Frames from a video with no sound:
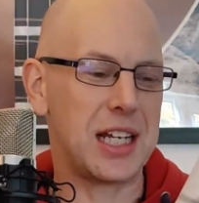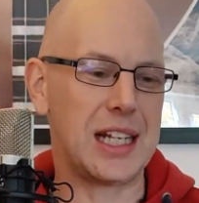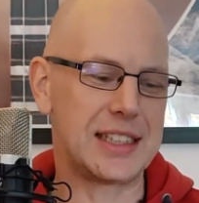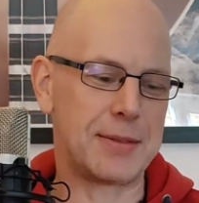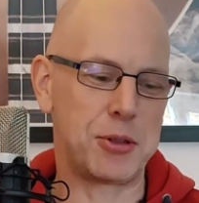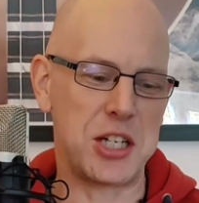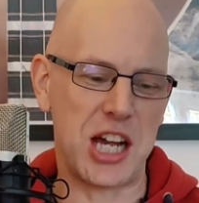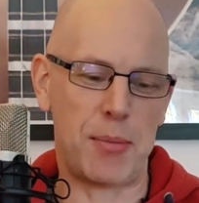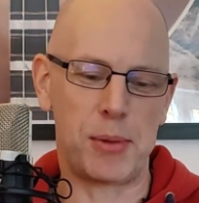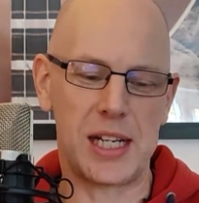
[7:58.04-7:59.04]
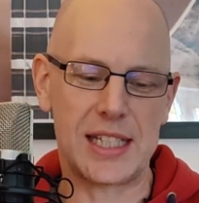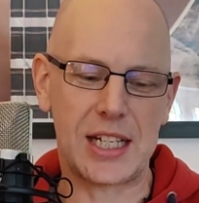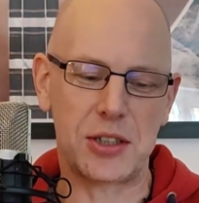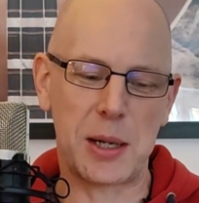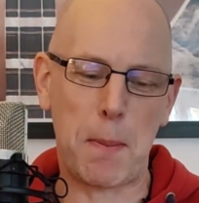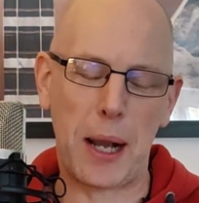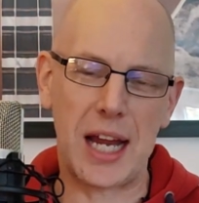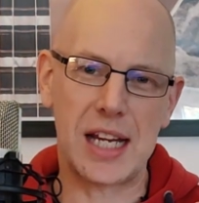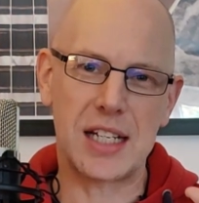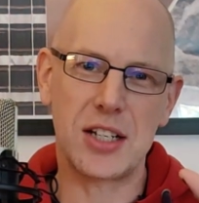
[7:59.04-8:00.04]
the Atlantic Bridge album is because he
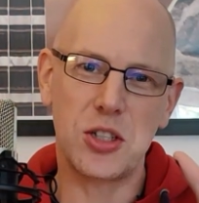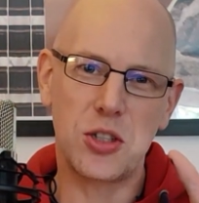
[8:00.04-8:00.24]
played